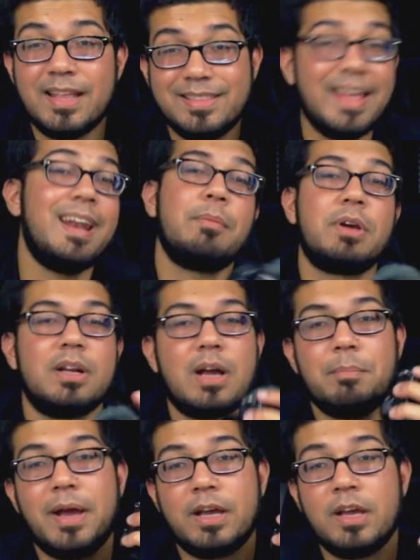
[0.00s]
Then I'm going to
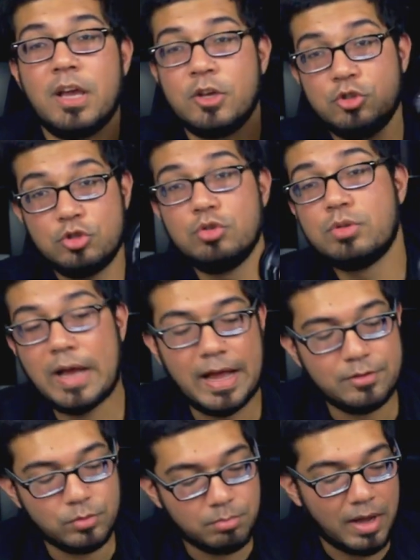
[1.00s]
come back to you
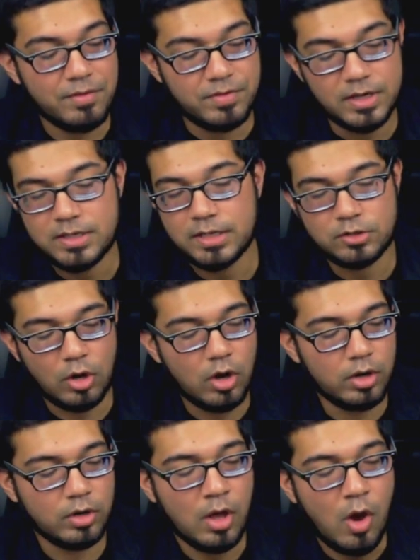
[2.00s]
guys with my verdict
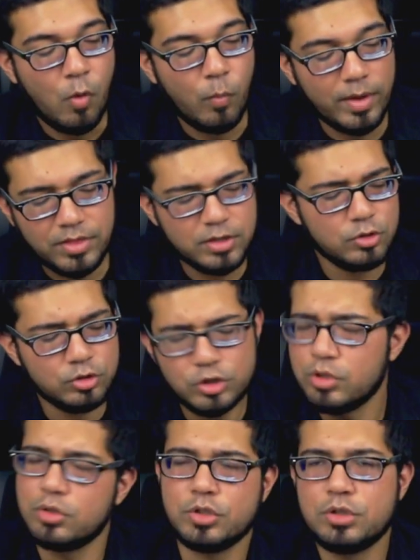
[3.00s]
on whether you
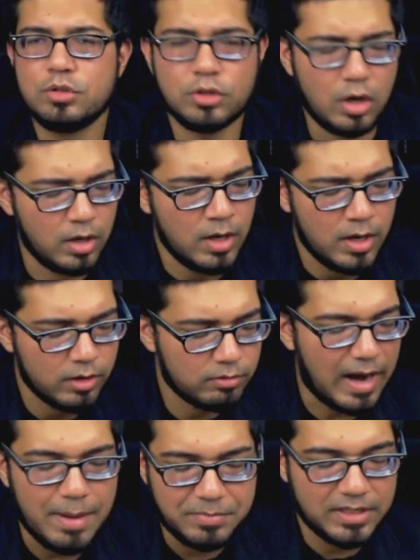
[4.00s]
should or should not
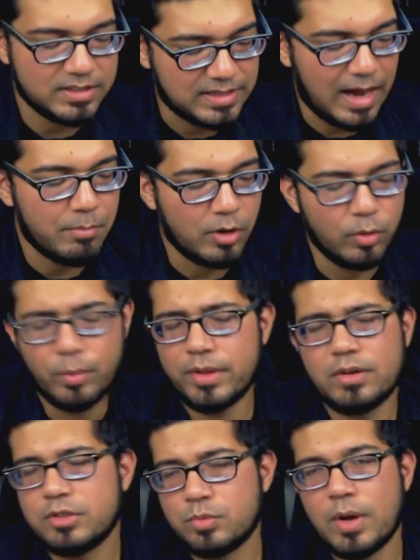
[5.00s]
grab this camera, or
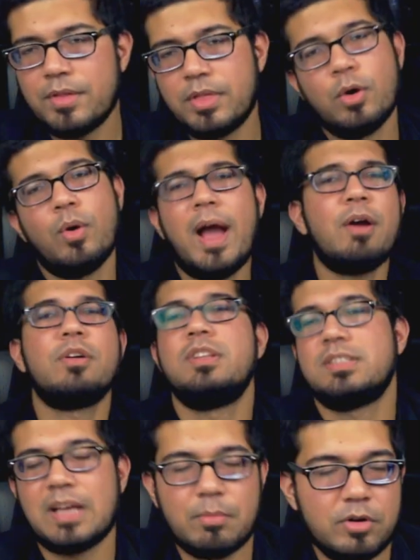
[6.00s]
whether it's worth it, or how good
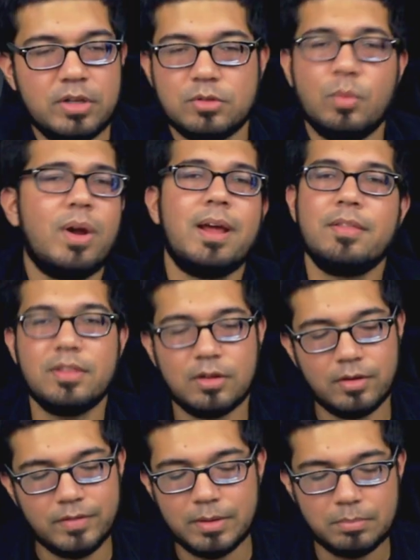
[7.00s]
this camera is, or what I think
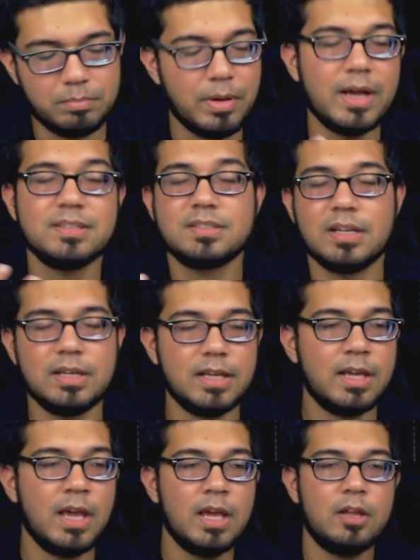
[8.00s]
of it
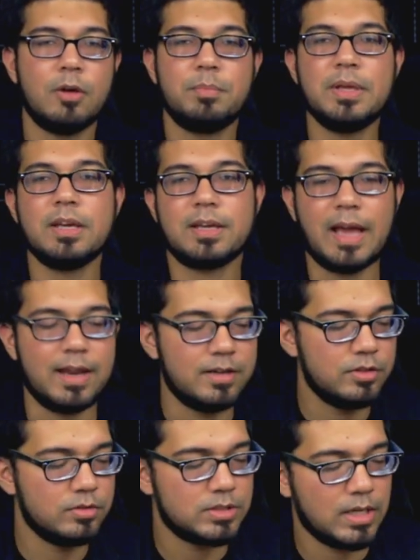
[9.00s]
personally. You know, being a
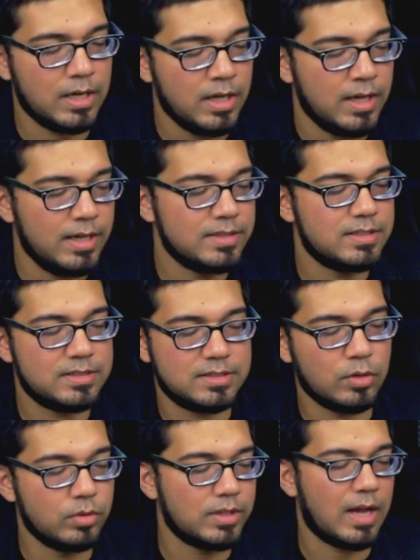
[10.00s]
Canon user, is this
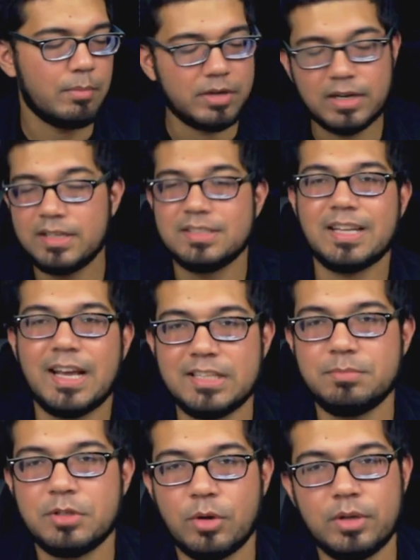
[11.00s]
Sony camera going to
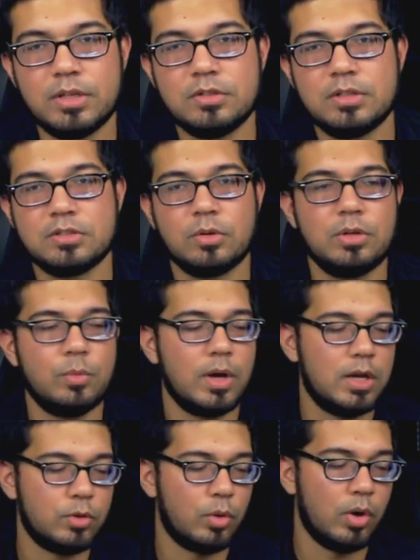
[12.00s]
entice me going into the Sony
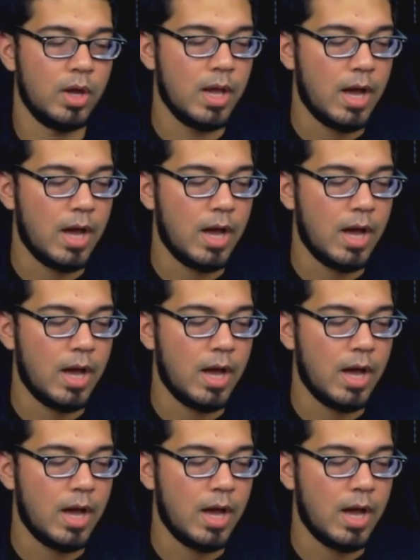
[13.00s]
world, or